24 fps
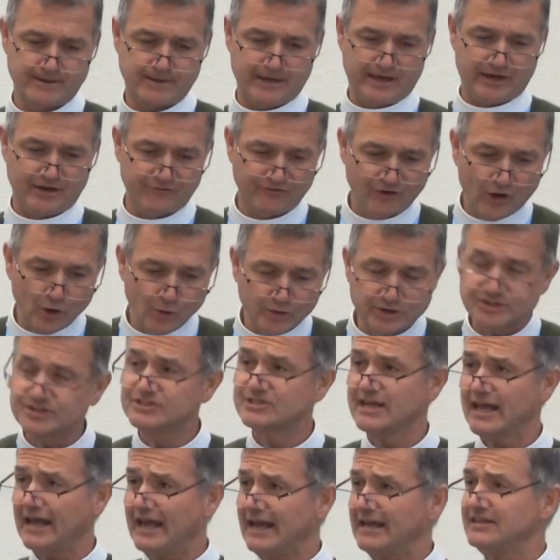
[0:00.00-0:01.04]
It
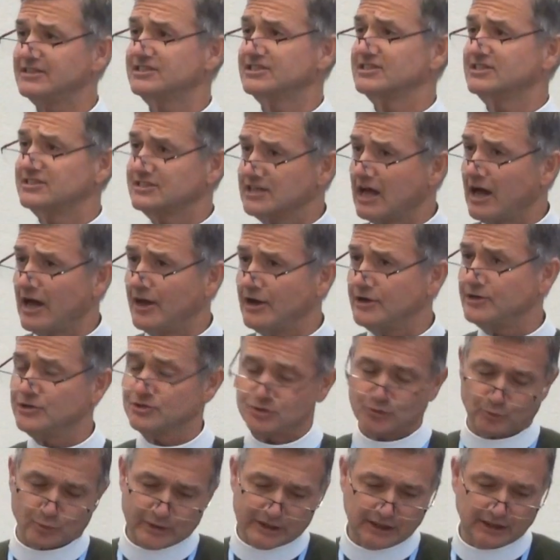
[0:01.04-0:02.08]
evokes a
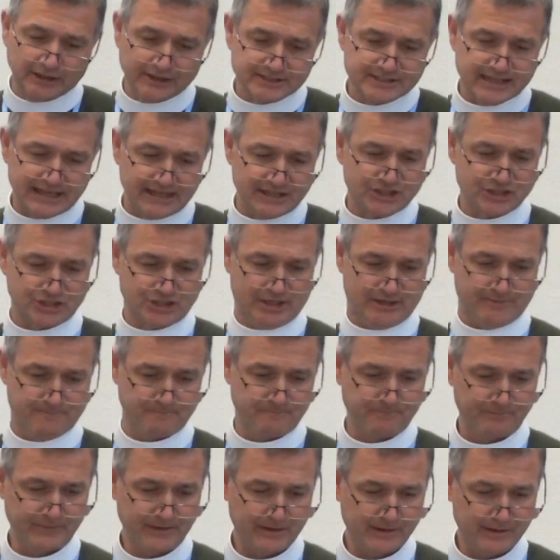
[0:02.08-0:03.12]
stunned realization
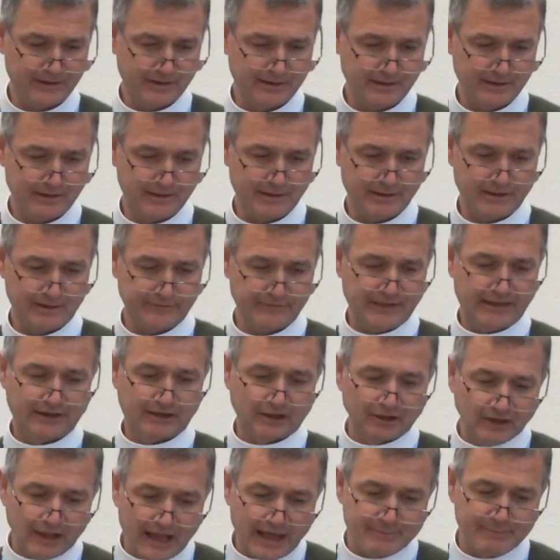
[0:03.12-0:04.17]
that
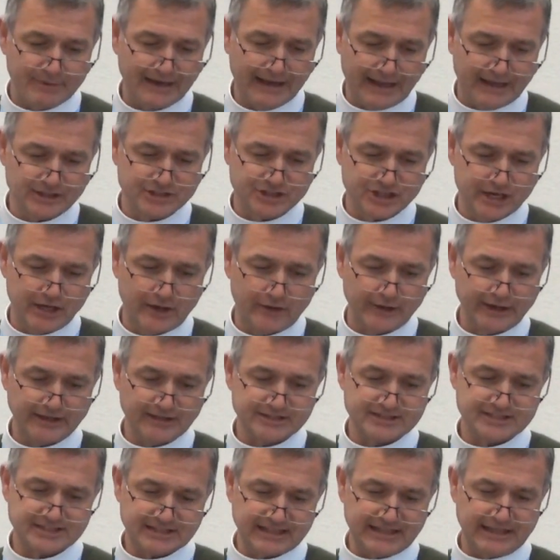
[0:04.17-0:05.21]
climate engineering
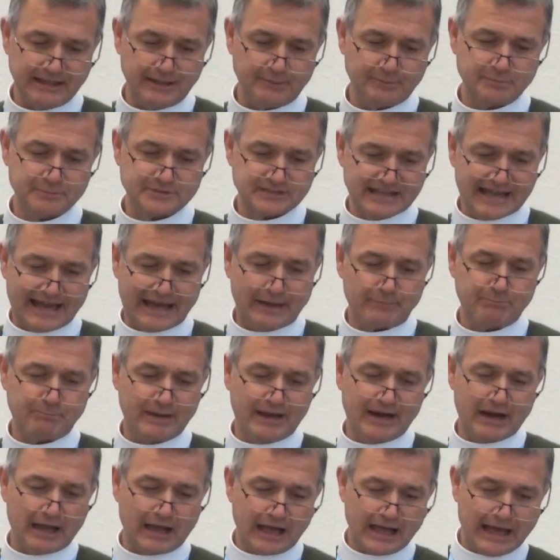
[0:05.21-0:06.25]
schemes had
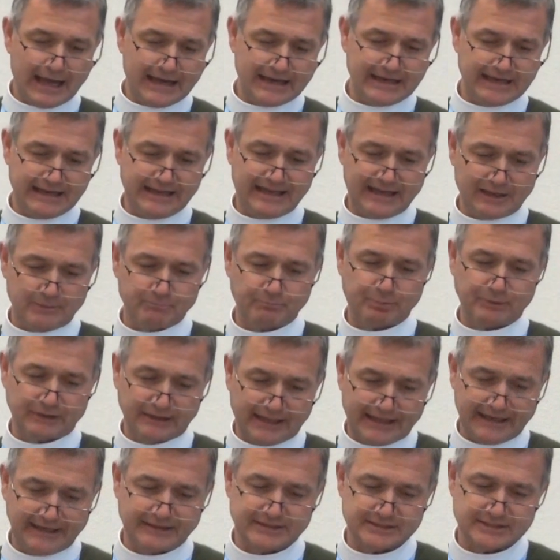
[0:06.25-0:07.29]
been hiding in
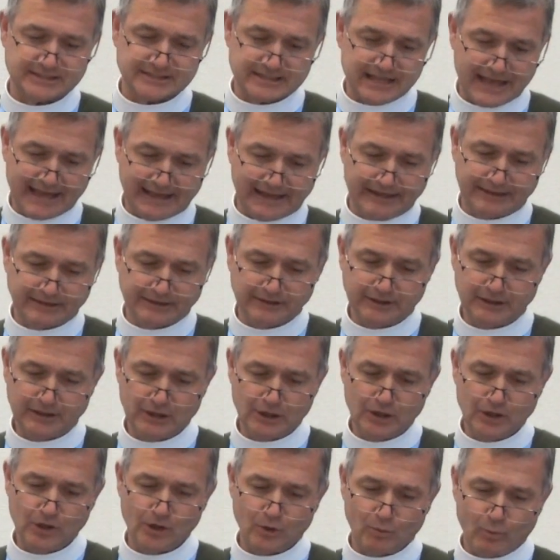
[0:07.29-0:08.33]
plain sight
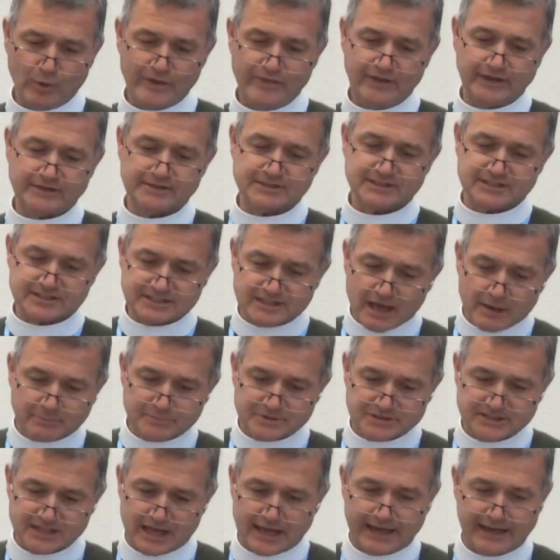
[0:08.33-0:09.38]
within some
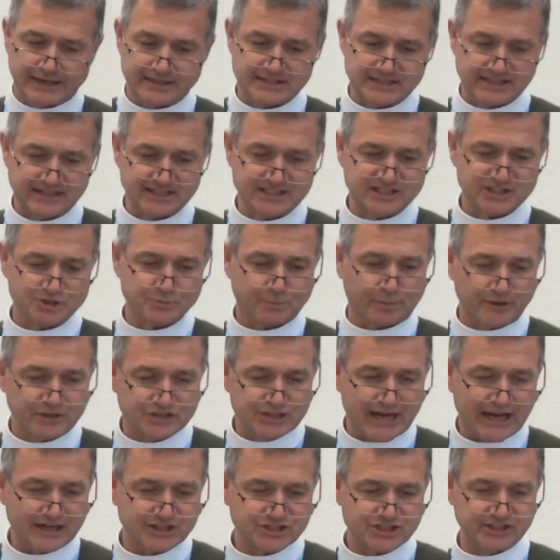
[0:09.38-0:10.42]
scientists'
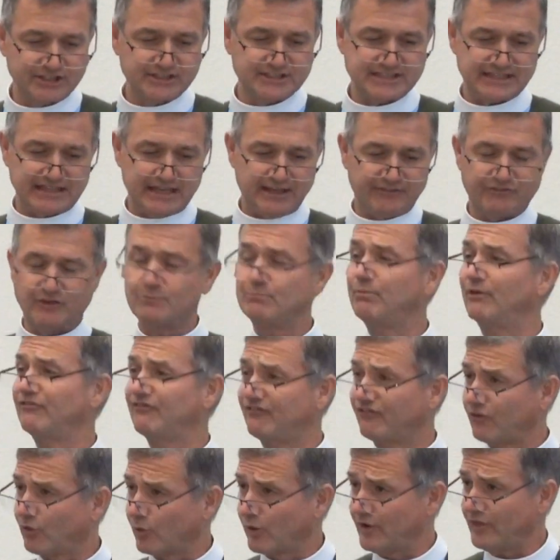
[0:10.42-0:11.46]
projections even
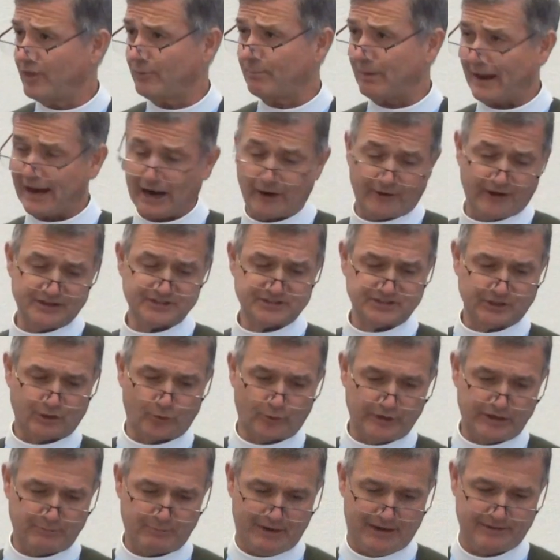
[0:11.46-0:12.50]
before the Paris
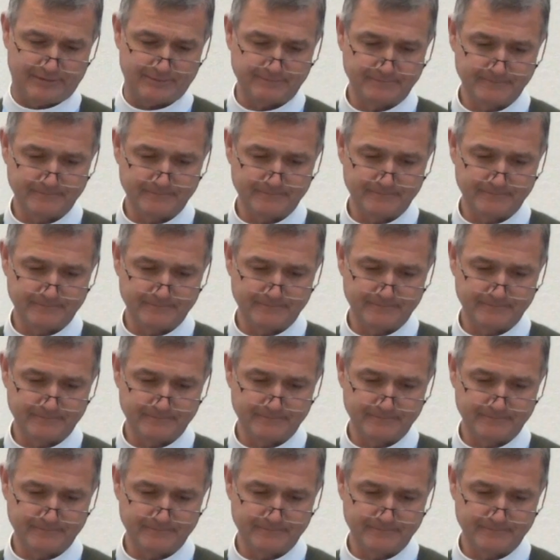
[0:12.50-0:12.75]
Agreement.